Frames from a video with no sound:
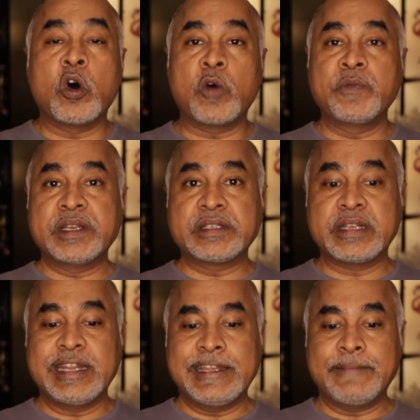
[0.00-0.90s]

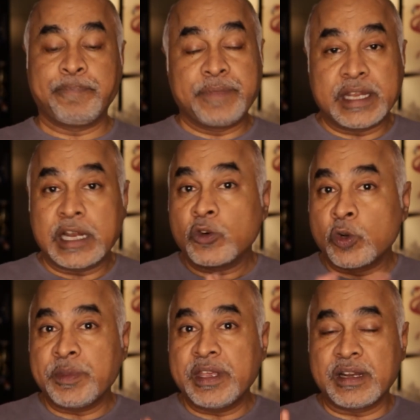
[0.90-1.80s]
obviously there are
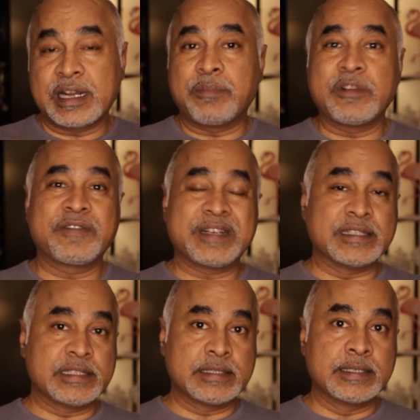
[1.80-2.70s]
going to be a couple of
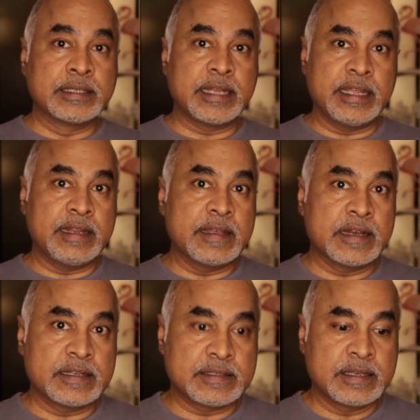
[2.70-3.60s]
concern
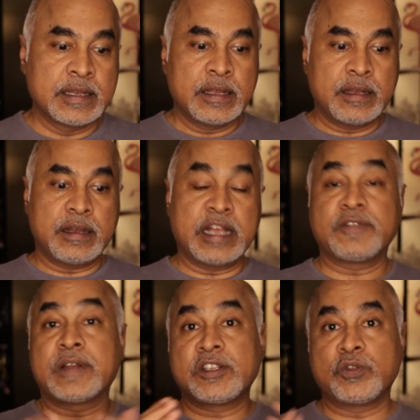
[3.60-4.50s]
areas as
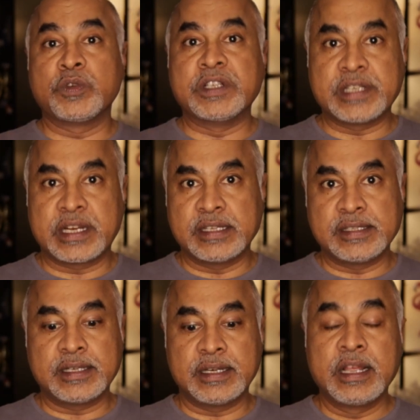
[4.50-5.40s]
far as students are
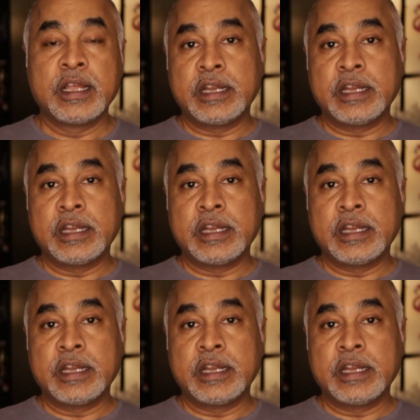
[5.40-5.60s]
concerned.